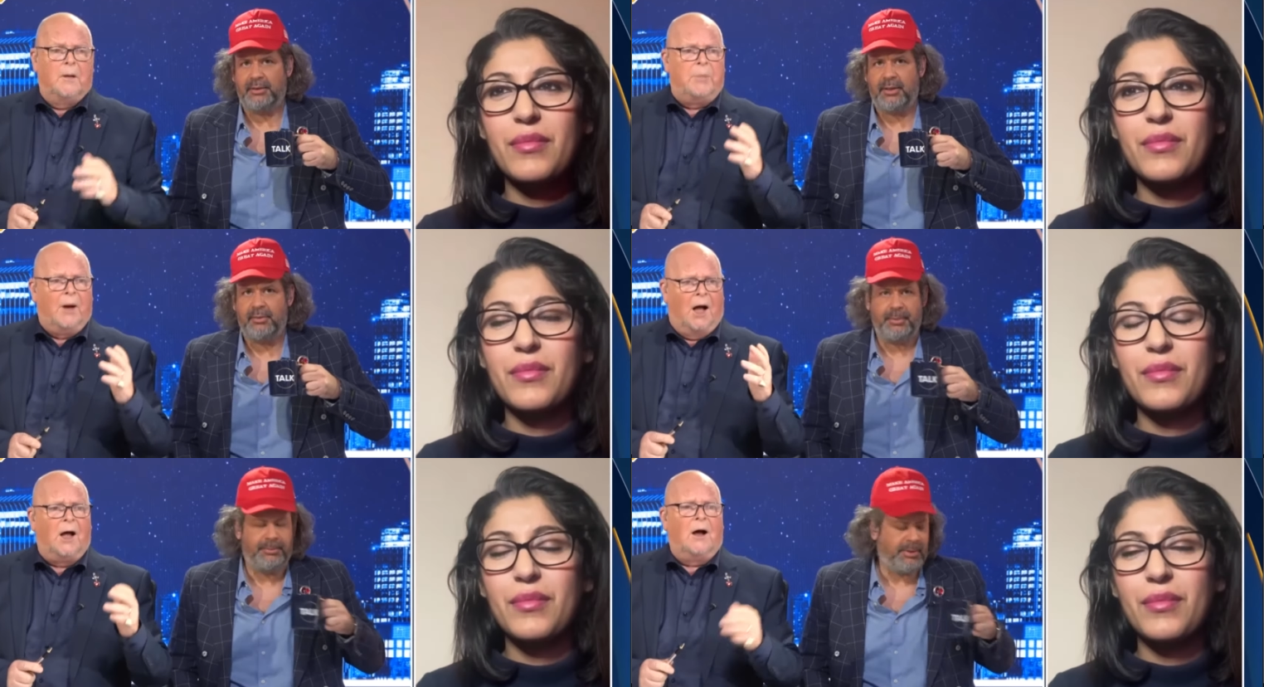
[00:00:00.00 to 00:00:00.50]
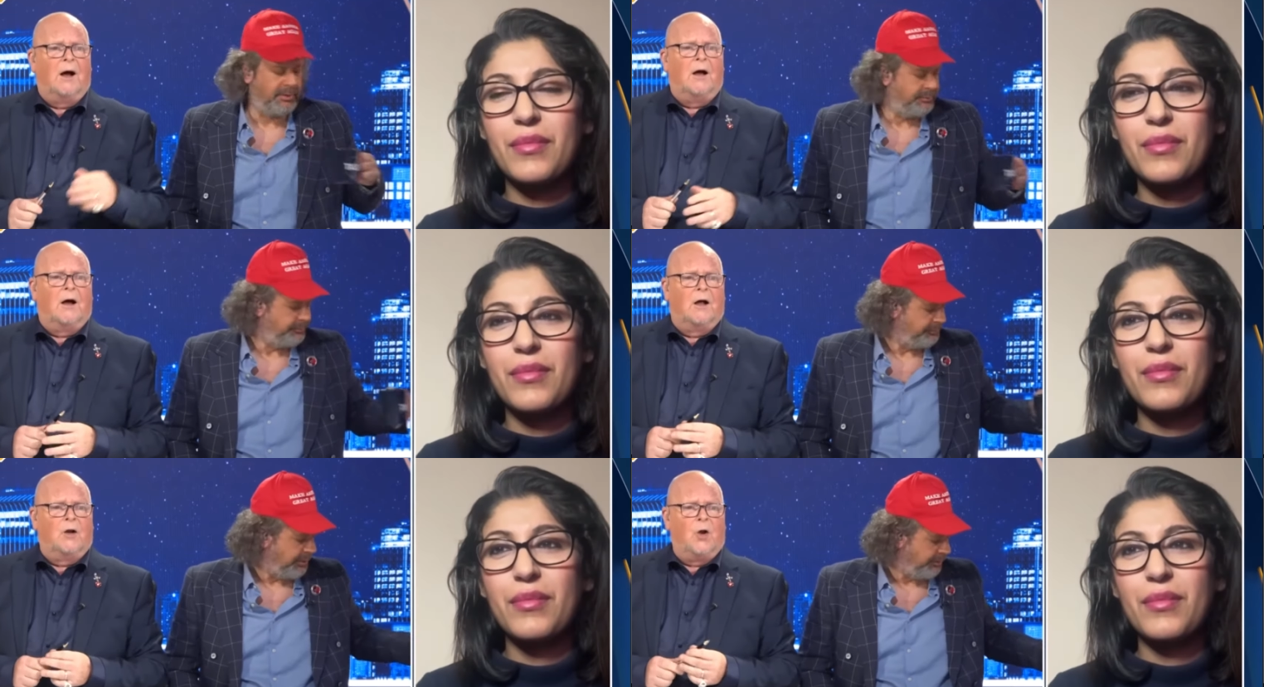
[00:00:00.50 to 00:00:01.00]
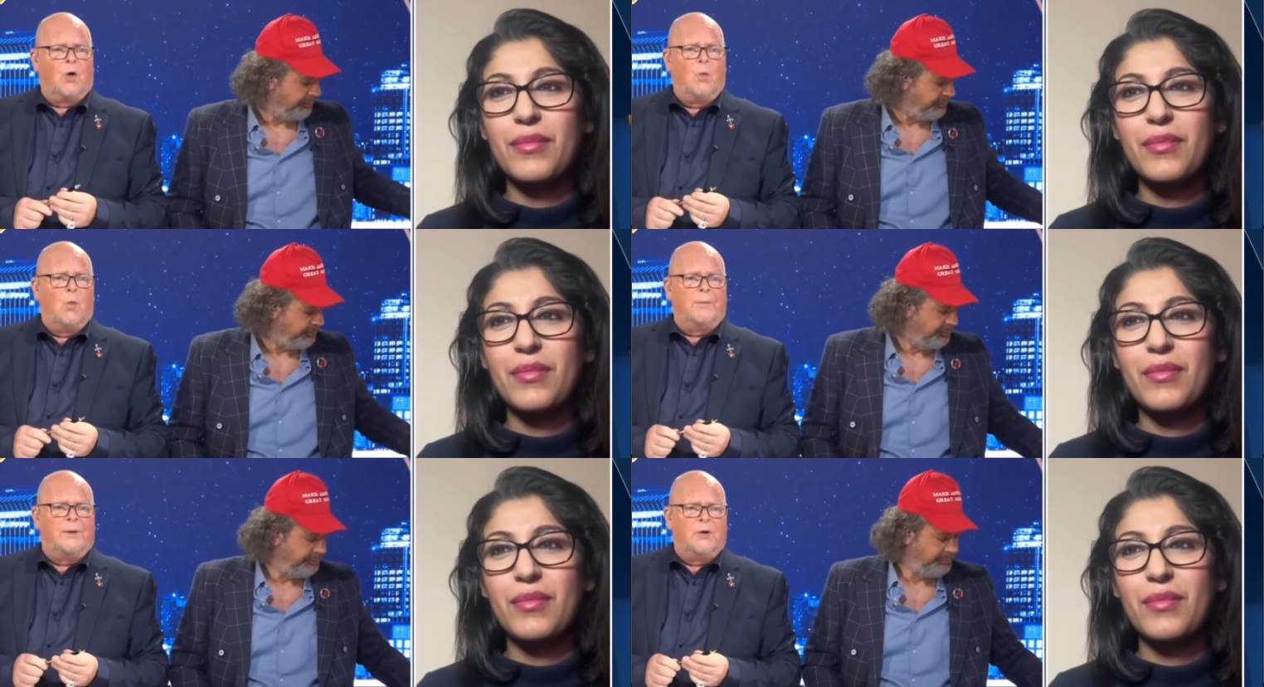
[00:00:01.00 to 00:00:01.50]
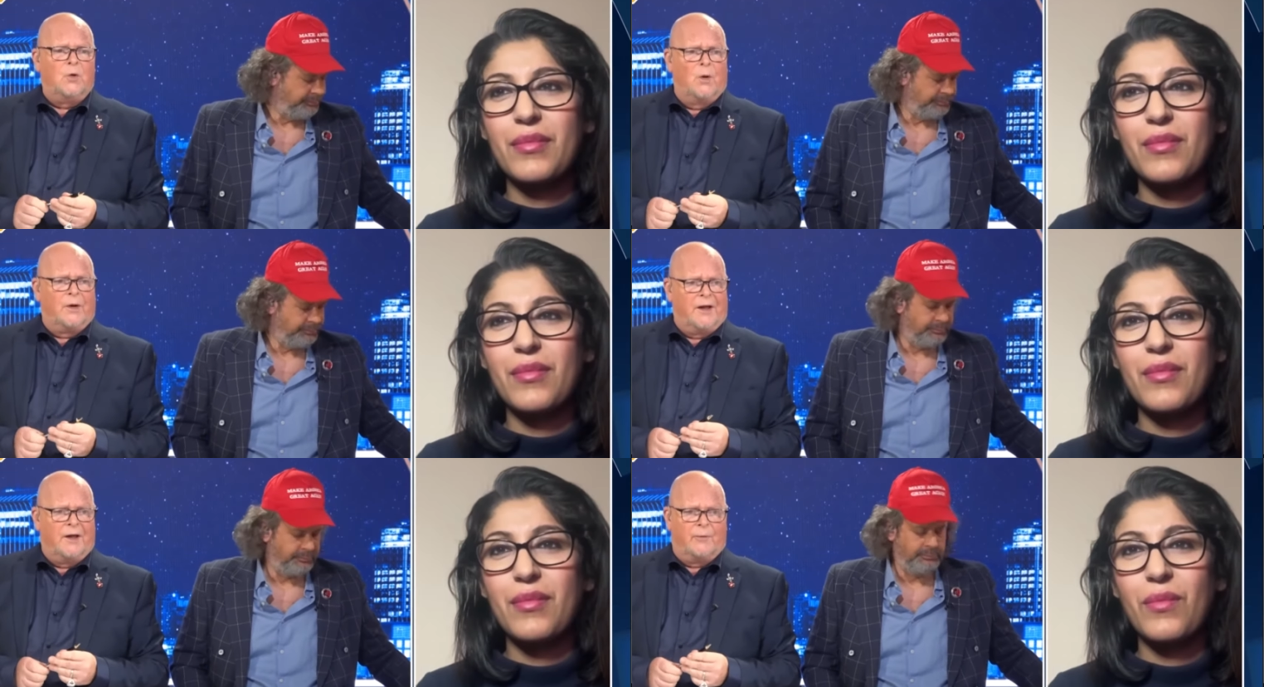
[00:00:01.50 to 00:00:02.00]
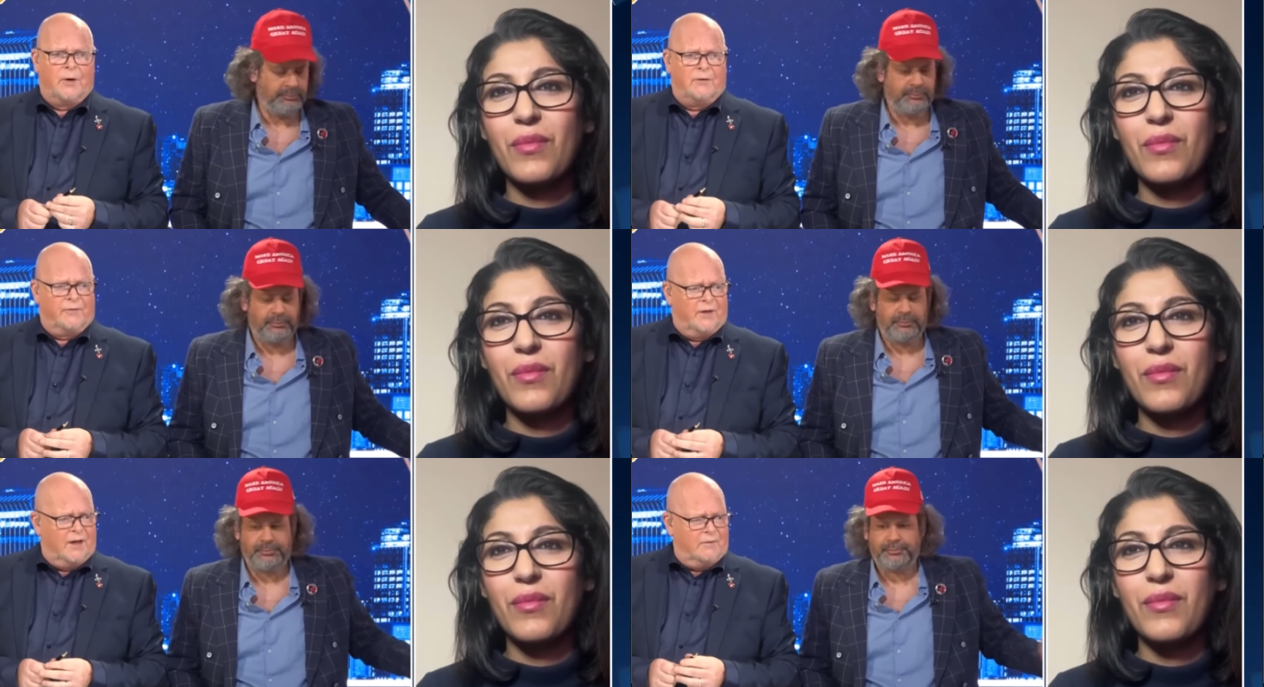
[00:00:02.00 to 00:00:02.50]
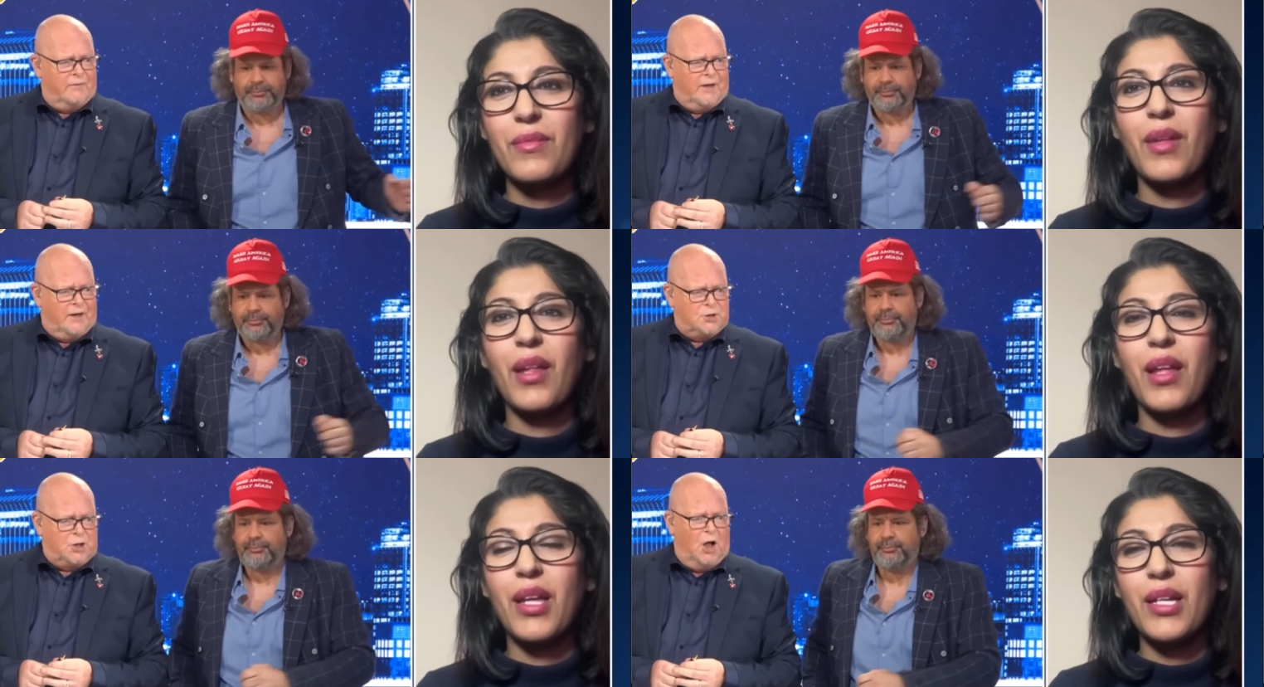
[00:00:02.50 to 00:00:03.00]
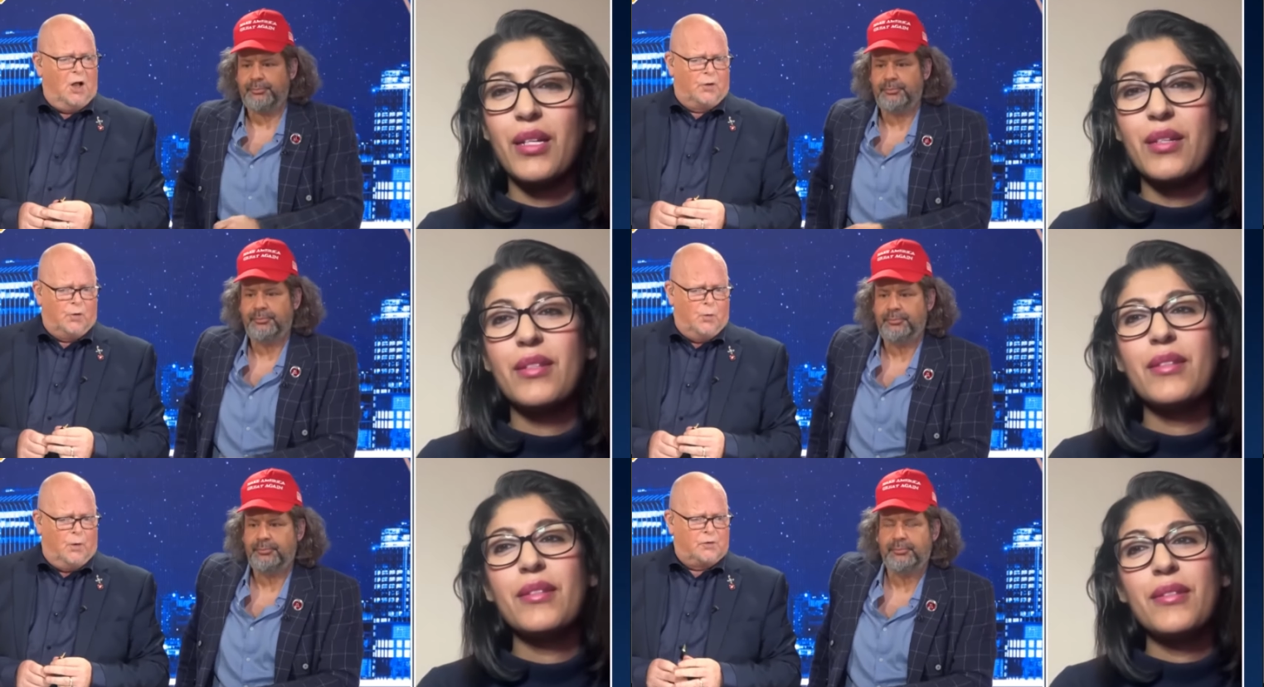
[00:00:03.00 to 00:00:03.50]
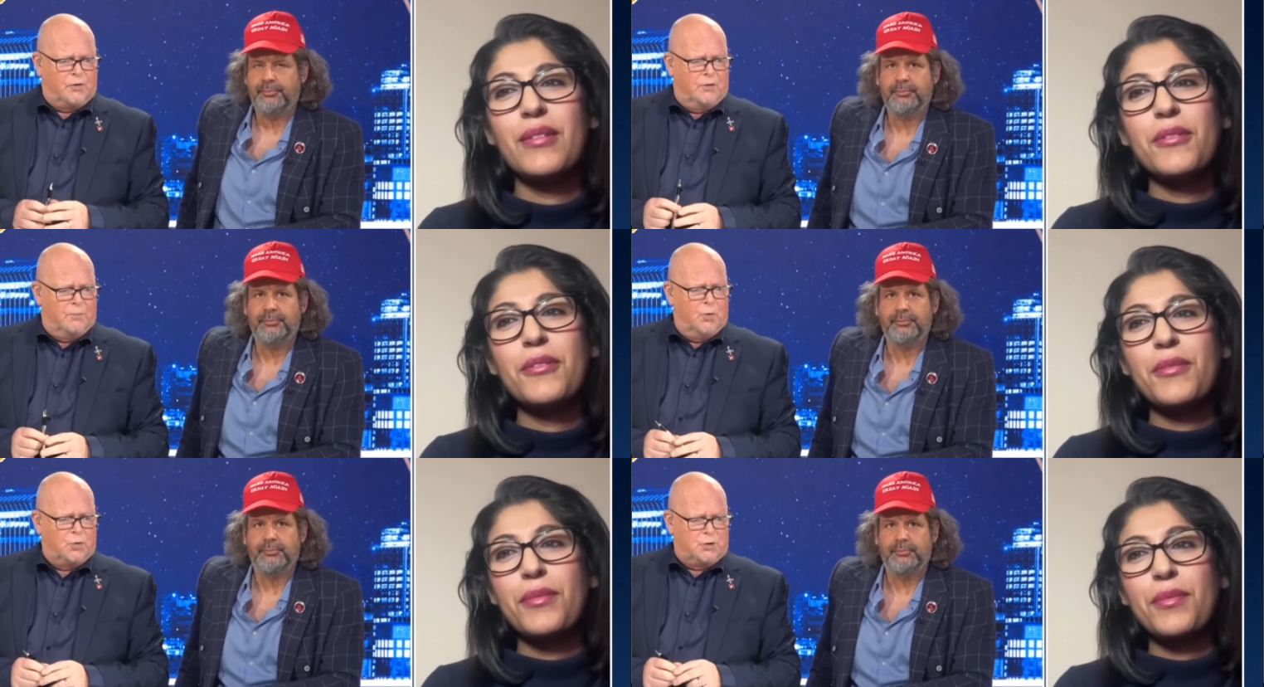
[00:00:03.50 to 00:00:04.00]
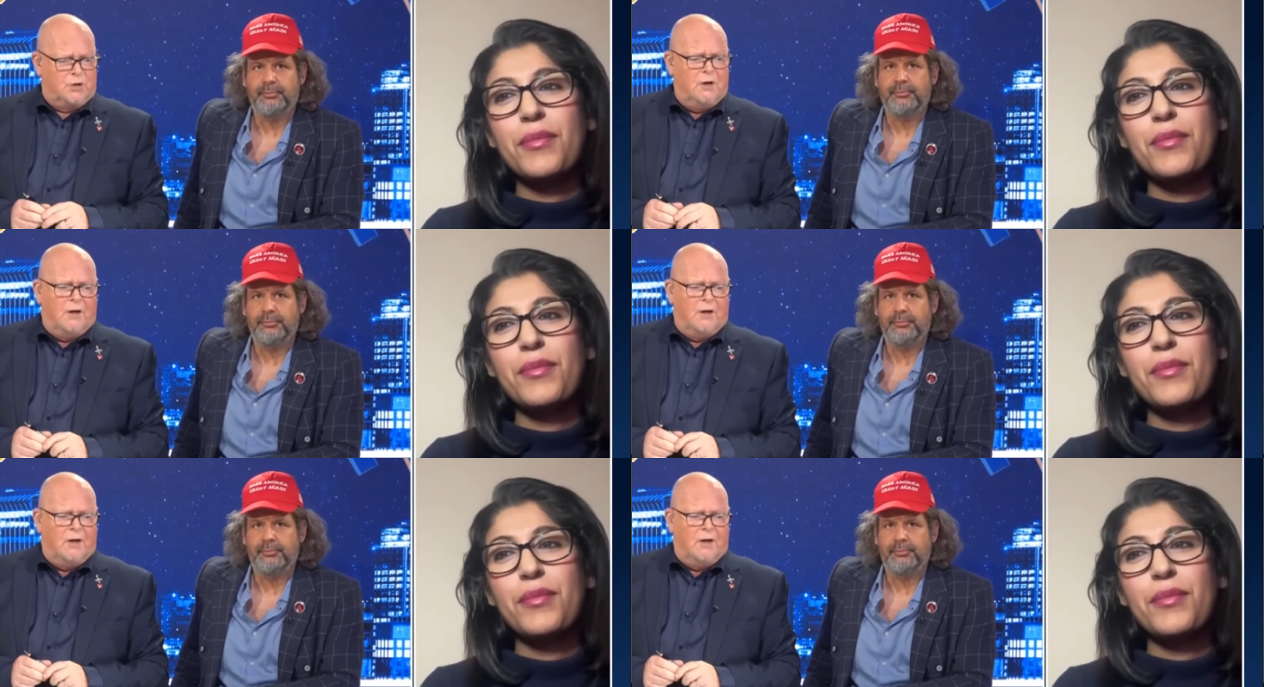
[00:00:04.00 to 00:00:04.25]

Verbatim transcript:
Speaker 1: but a lot of women who want to get rid of their their child who want an abortion